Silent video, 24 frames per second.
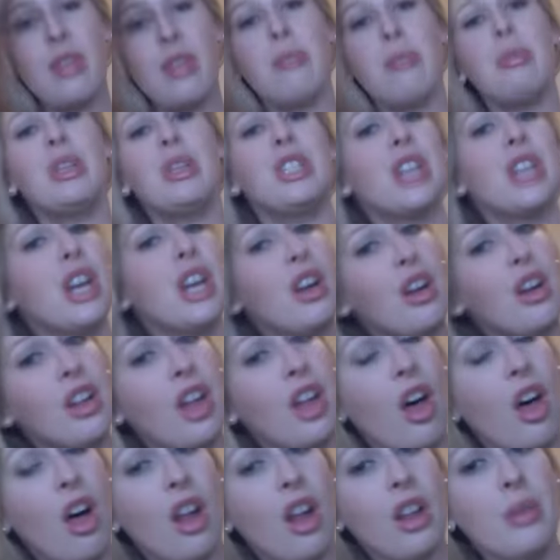Put your hair
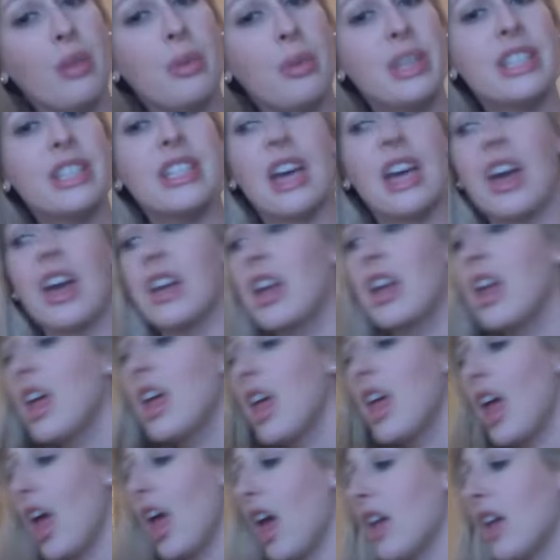all on one side,
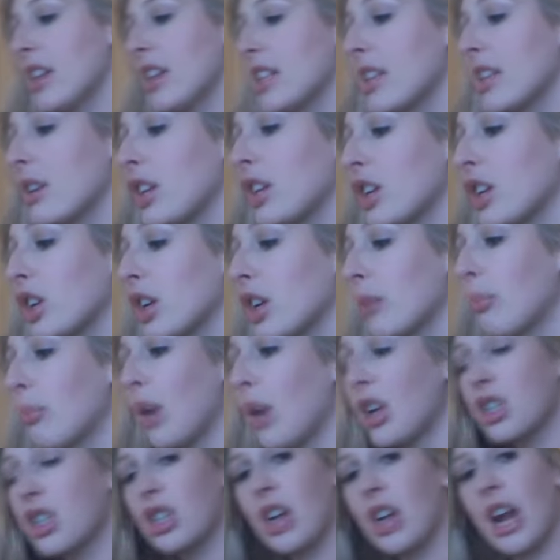and you're going to
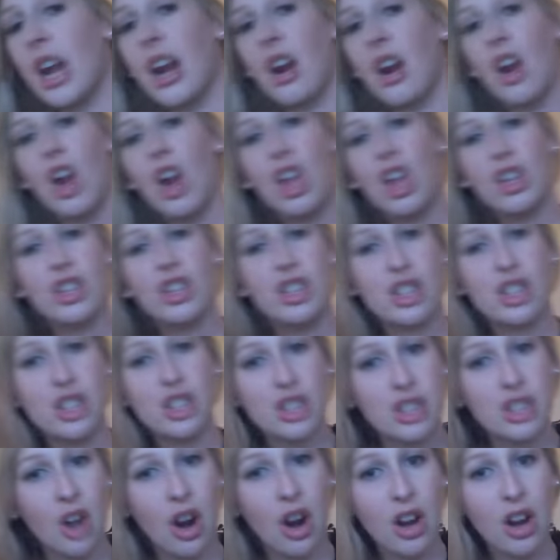brush your hair.
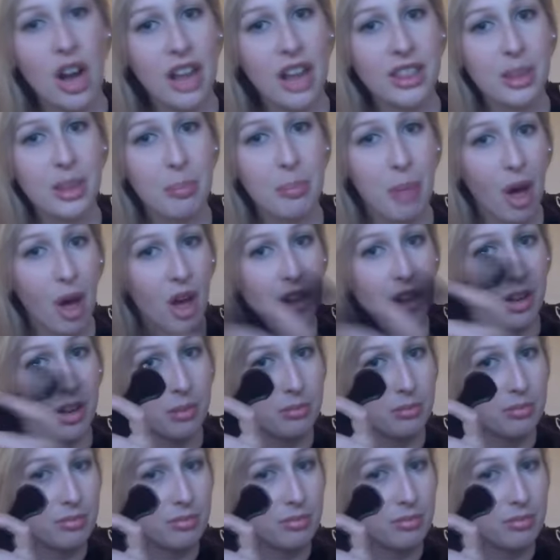Start at the bottom.